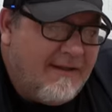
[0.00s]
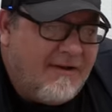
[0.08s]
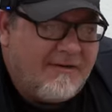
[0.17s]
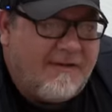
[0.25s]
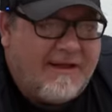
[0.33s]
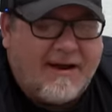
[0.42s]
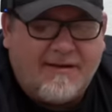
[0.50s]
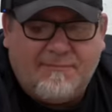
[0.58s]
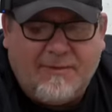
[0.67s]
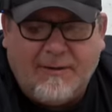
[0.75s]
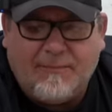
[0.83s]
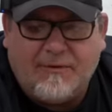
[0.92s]
Now there's a lot of
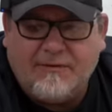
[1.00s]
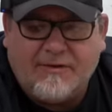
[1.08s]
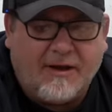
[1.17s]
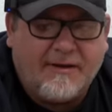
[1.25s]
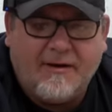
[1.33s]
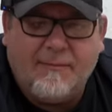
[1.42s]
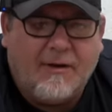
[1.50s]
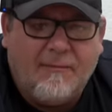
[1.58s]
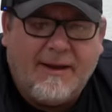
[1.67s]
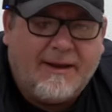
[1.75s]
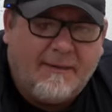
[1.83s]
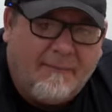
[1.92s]
people talking about
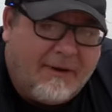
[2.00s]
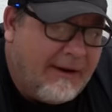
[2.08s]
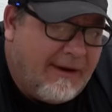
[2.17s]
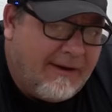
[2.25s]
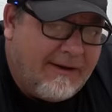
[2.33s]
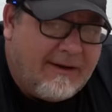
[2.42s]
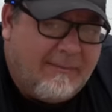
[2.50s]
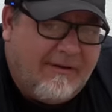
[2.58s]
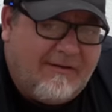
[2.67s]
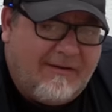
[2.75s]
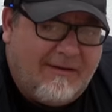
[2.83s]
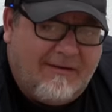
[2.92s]
making money on hobby
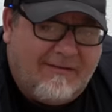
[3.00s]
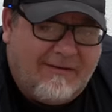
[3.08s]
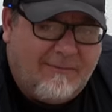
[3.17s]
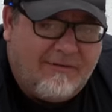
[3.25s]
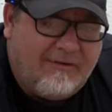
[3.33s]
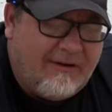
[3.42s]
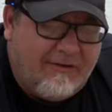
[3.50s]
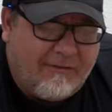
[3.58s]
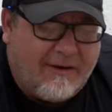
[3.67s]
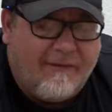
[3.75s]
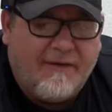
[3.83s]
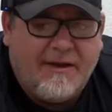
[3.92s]
CNC machines
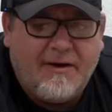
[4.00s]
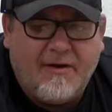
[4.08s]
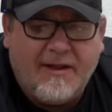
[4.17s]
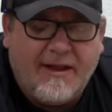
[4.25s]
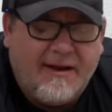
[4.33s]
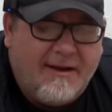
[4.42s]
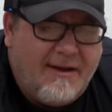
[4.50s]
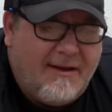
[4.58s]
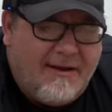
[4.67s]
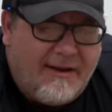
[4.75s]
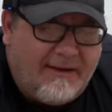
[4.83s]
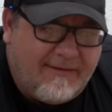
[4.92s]
around the internet.
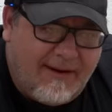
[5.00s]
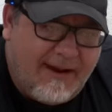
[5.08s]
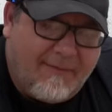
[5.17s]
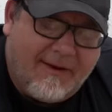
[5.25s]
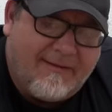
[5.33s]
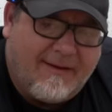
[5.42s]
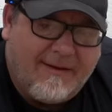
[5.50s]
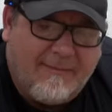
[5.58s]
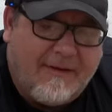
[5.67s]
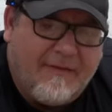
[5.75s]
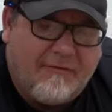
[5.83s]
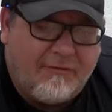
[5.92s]
And today I wanna to talk
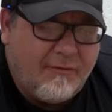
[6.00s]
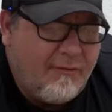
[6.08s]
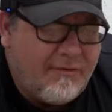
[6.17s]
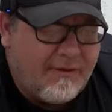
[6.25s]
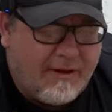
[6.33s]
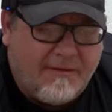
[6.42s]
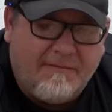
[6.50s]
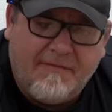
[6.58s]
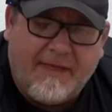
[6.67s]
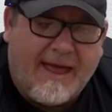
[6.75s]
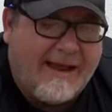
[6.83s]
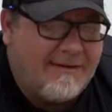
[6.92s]
about the truth of
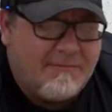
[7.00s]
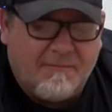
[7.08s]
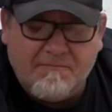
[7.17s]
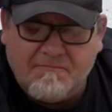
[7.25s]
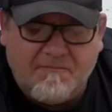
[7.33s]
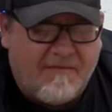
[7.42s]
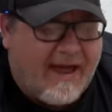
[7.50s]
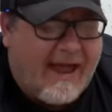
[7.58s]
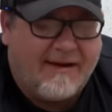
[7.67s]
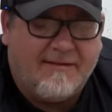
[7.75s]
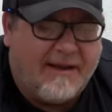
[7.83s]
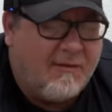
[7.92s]
that
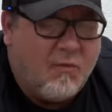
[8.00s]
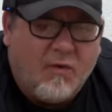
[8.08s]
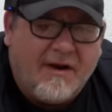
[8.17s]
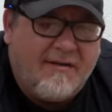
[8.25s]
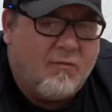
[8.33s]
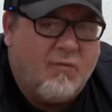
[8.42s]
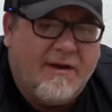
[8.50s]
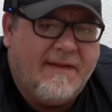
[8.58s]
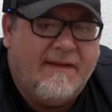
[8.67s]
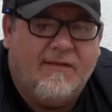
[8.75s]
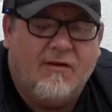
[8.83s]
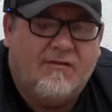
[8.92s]
fact, like what it
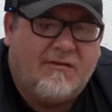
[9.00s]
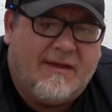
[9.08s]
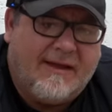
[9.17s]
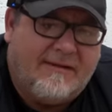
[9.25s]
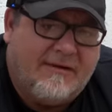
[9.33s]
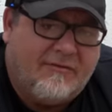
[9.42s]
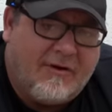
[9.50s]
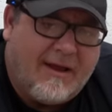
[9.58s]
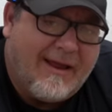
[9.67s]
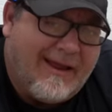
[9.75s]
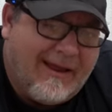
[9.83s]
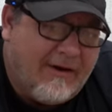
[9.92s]
really looks like to
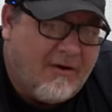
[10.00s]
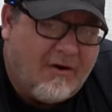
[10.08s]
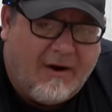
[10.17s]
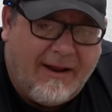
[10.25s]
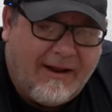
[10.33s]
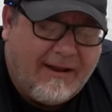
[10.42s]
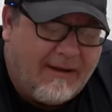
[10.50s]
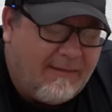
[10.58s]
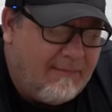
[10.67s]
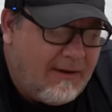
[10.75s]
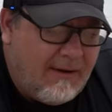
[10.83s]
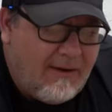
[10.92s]
try and earn an
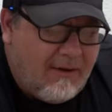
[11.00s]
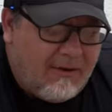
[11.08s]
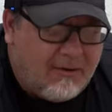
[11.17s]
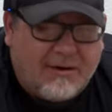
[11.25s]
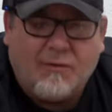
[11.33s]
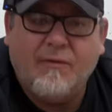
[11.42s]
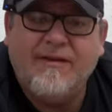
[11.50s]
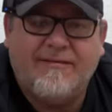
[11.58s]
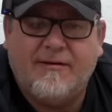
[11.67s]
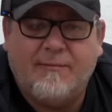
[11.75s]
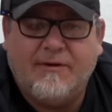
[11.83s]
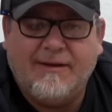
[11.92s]
income or a
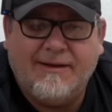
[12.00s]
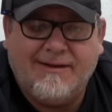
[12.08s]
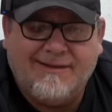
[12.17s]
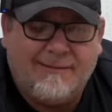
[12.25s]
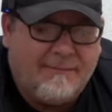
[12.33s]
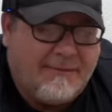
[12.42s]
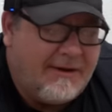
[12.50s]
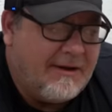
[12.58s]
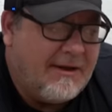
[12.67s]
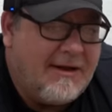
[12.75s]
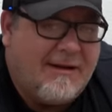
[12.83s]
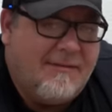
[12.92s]
reasonable income on
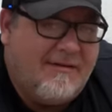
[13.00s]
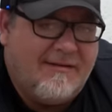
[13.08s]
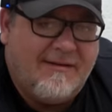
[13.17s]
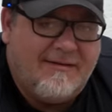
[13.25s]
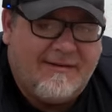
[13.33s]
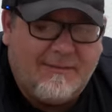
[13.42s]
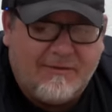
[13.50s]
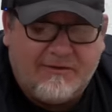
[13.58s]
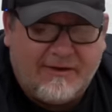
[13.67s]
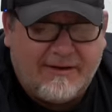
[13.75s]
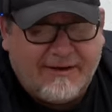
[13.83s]
a hobby CNC machine.